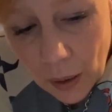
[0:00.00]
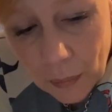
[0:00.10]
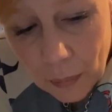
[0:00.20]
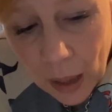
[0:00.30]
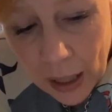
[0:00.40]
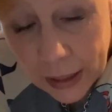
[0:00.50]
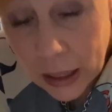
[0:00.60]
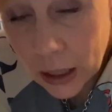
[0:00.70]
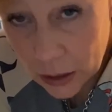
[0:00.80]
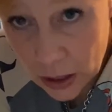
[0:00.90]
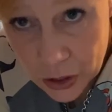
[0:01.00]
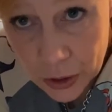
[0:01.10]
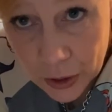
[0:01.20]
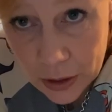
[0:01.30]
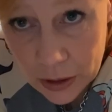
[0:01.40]
My
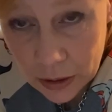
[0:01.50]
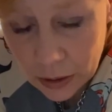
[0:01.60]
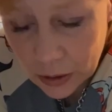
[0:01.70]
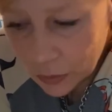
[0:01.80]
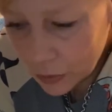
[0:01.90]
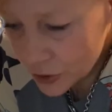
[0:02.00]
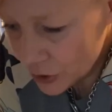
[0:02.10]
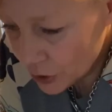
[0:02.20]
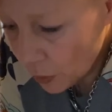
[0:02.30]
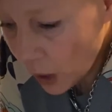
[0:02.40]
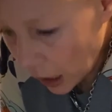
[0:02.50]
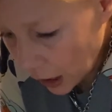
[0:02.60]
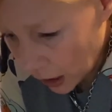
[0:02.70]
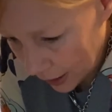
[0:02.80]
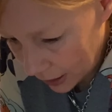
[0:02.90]
cholesterol was so
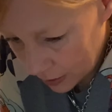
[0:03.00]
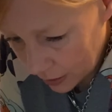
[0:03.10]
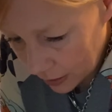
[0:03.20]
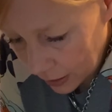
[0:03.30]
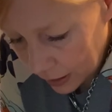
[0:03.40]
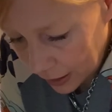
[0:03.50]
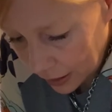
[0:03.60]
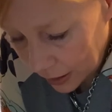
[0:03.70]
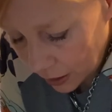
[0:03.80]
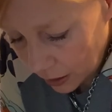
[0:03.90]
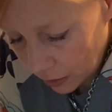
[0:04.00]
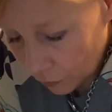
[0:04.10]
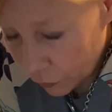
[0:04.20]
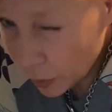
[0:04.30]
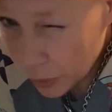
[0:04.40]
high
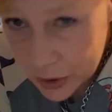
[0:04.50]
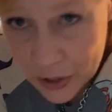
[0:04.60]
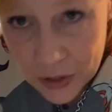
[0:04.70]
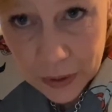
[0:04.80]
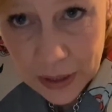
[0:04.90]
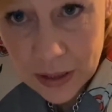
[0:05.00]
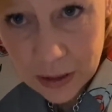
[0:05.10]
for a person who eats